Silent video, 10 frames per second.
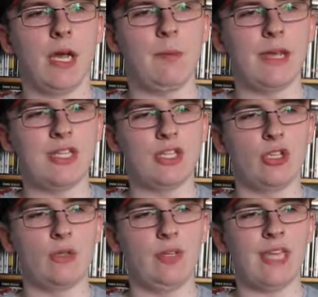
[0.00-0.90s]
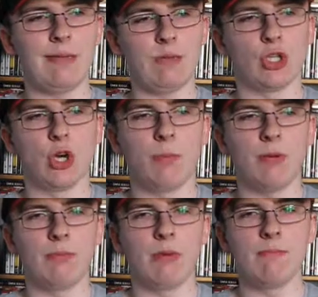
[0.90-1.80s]
went into a game shop
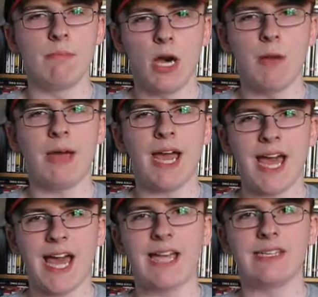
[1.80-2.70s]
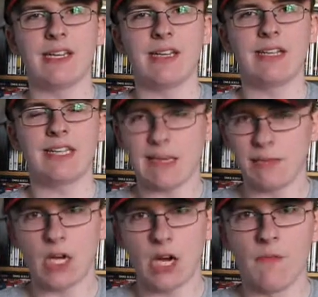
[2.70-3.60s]
and my mum had a
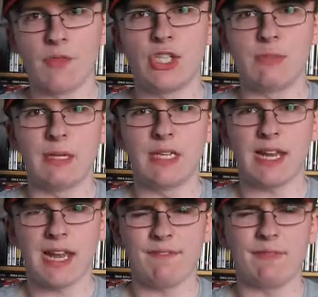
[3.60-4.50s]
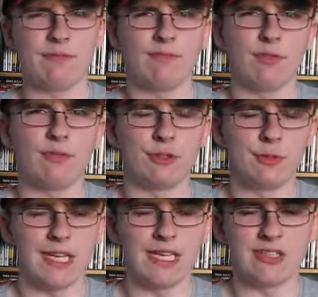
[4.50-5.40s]
game card that she'd been having for a few
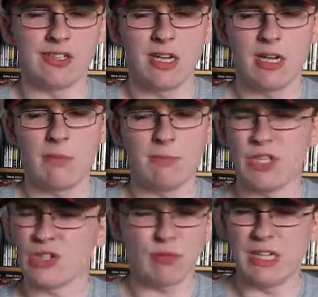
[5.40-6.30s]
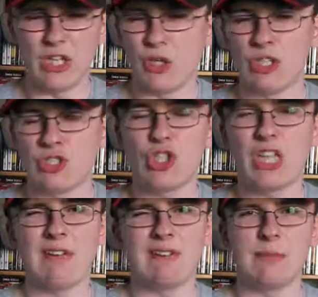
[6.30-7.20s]
years. She doesn't really use it, so she
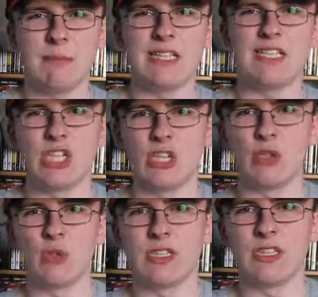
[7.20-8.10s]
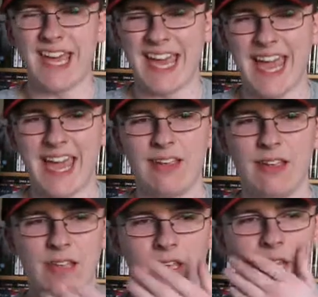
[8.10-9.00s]
gave it to me to use there.
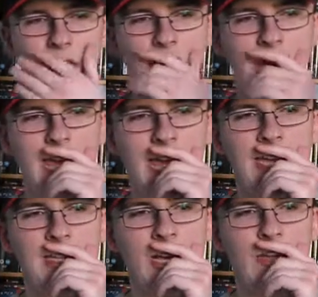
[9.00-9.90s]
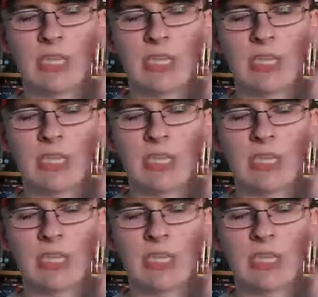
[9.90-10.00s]
And I was